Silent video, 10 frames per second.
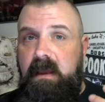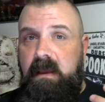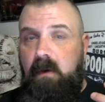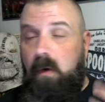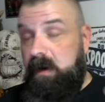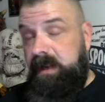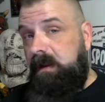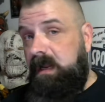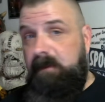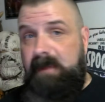or
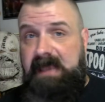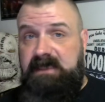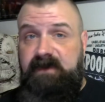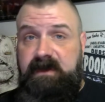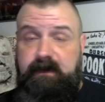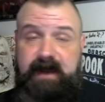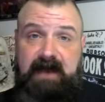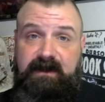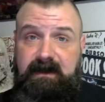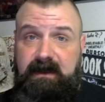any mask vendor that
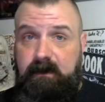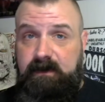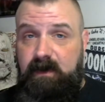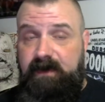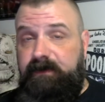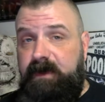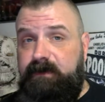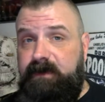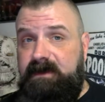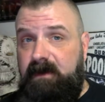actually deals with Trick or
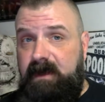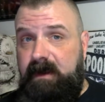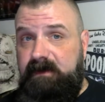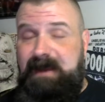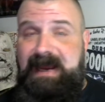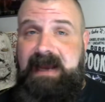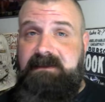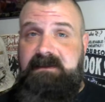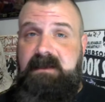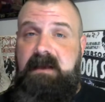Treat Studios
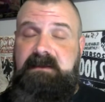masks.